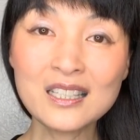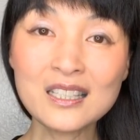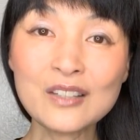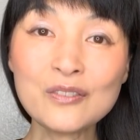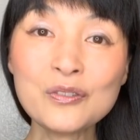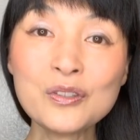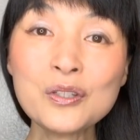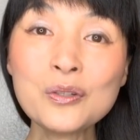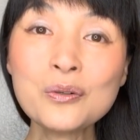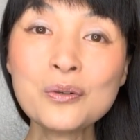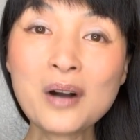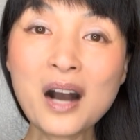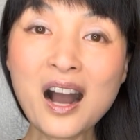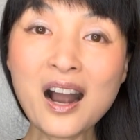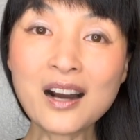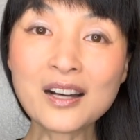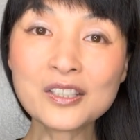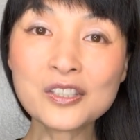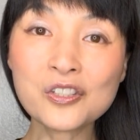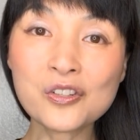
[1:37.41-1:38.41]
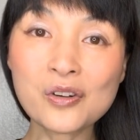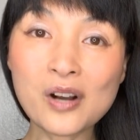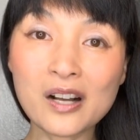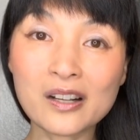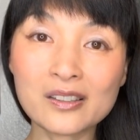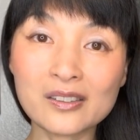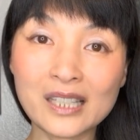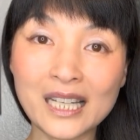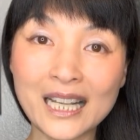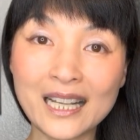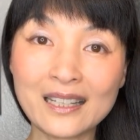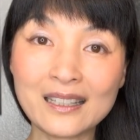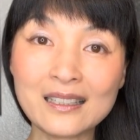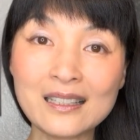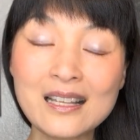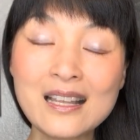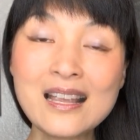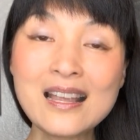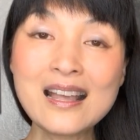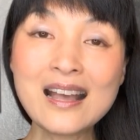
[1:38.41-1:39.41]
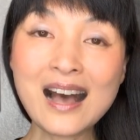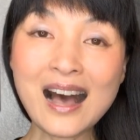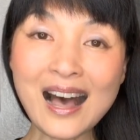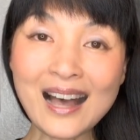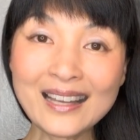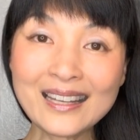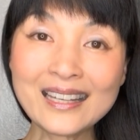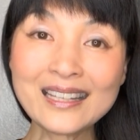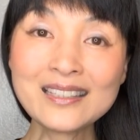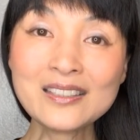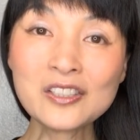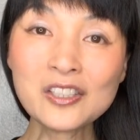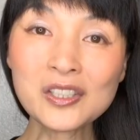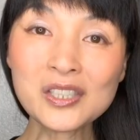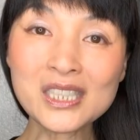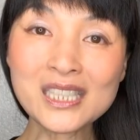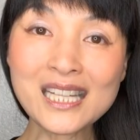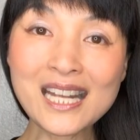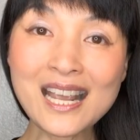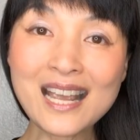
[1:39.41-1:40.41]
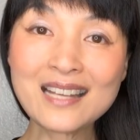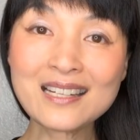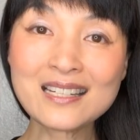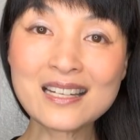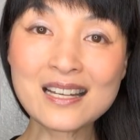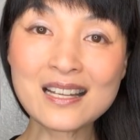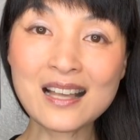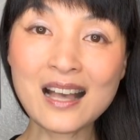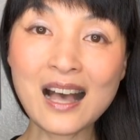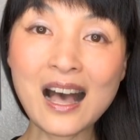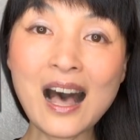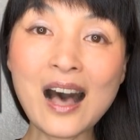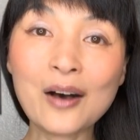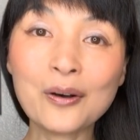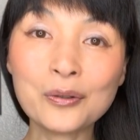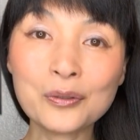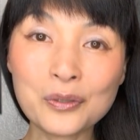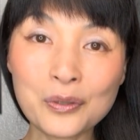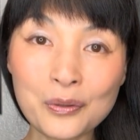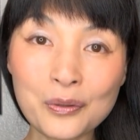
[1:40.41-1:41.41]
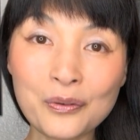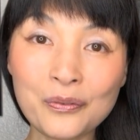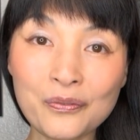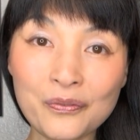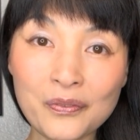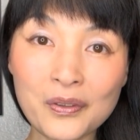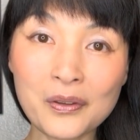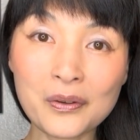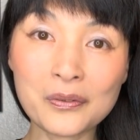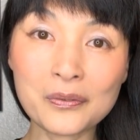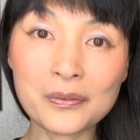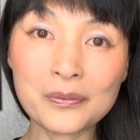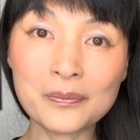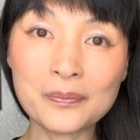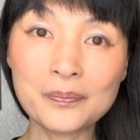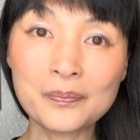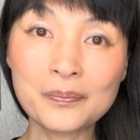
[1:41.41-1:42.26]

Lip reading: if you are struggling, I understand how you feel.